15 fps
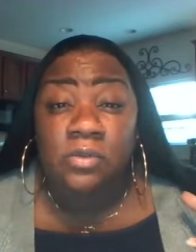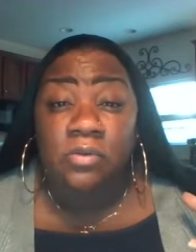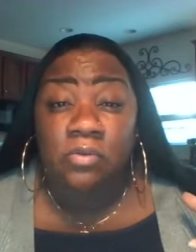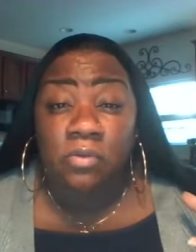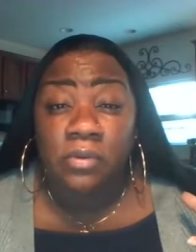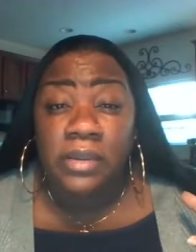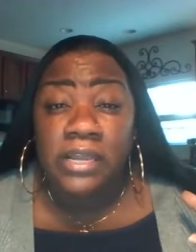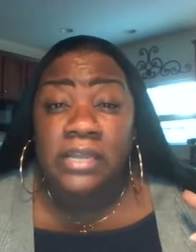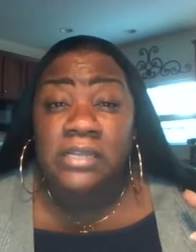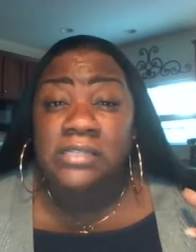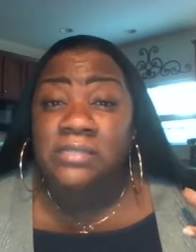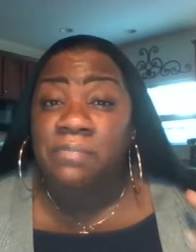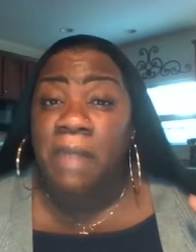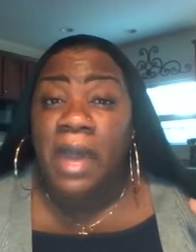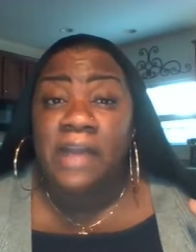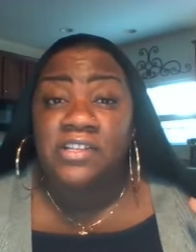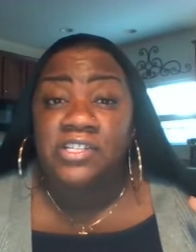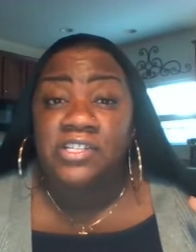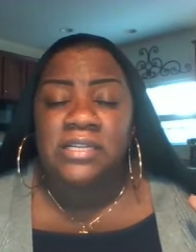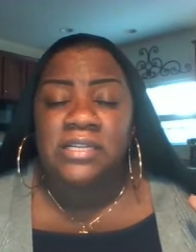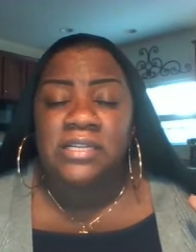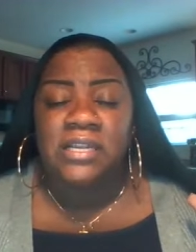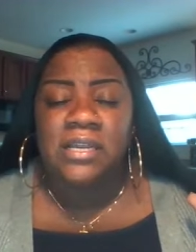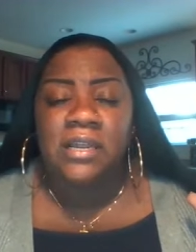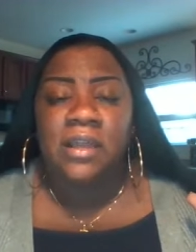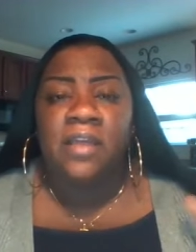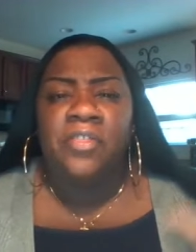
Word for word: glory and his majesty,